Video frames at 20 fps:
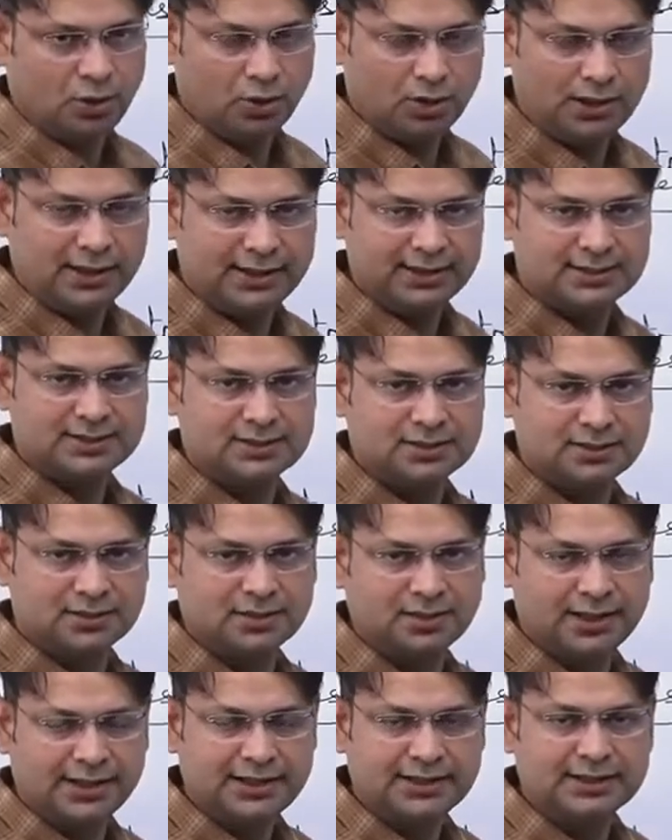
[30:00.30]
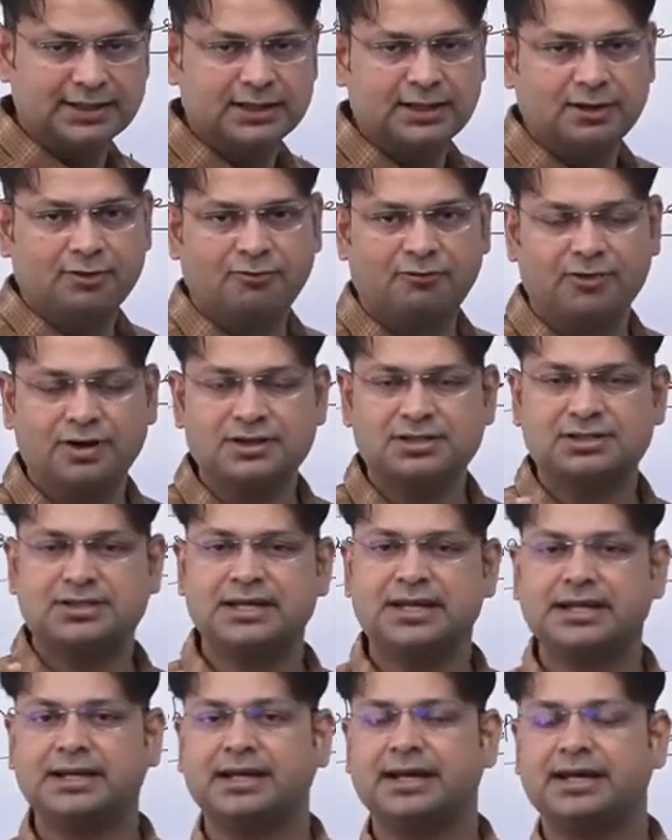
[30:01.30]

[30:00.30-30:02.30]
only, right? First thing